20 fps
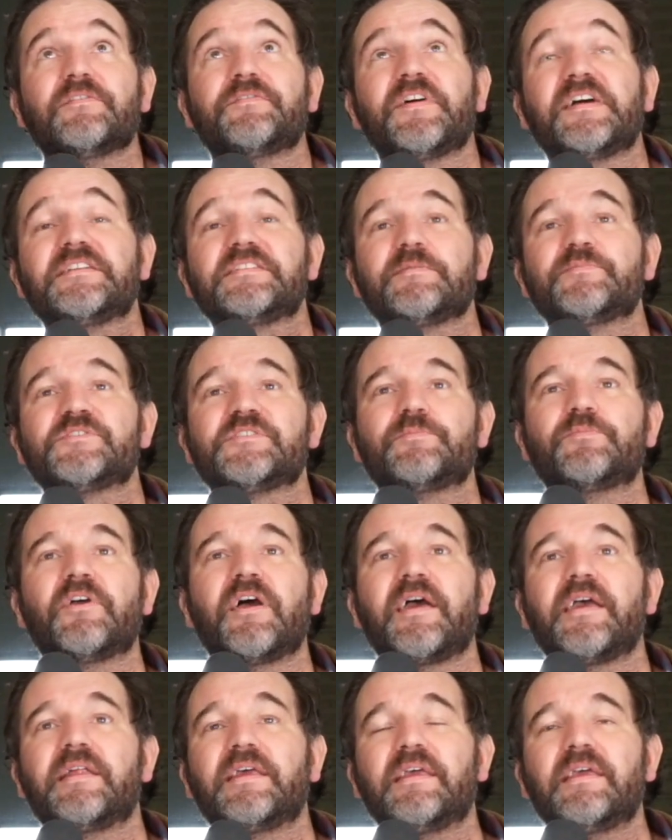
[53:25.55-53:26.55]
find some
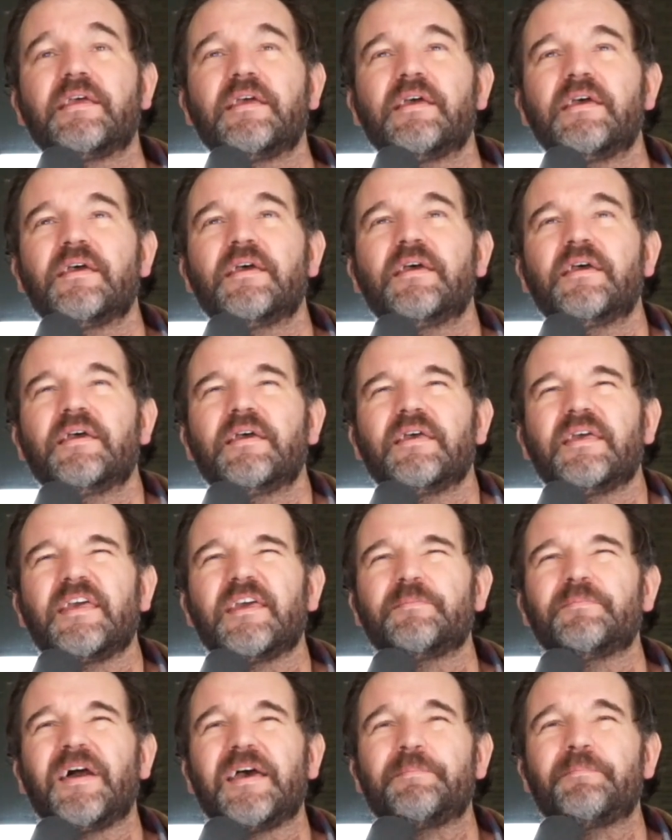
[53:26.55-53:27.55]
sobriety,
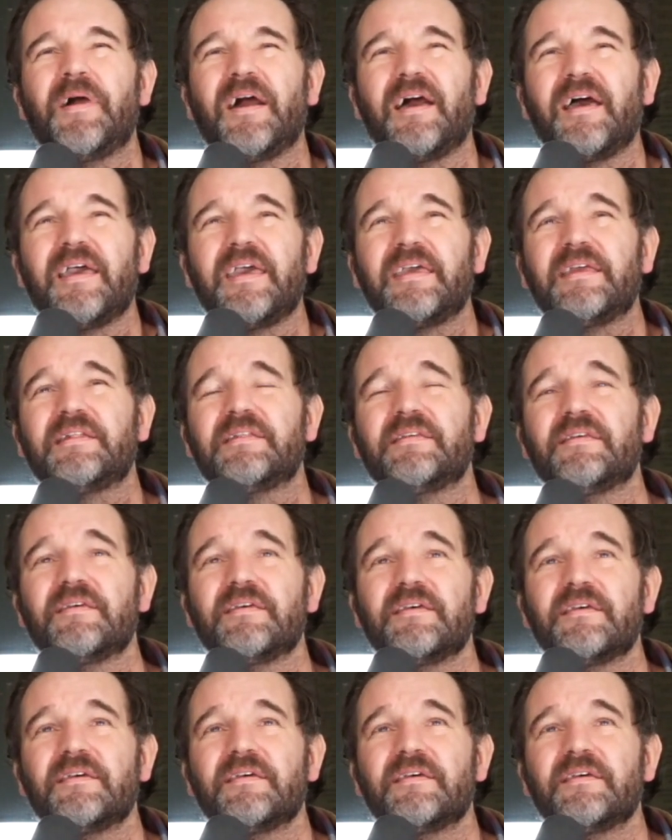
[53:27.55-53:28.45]
in my mind,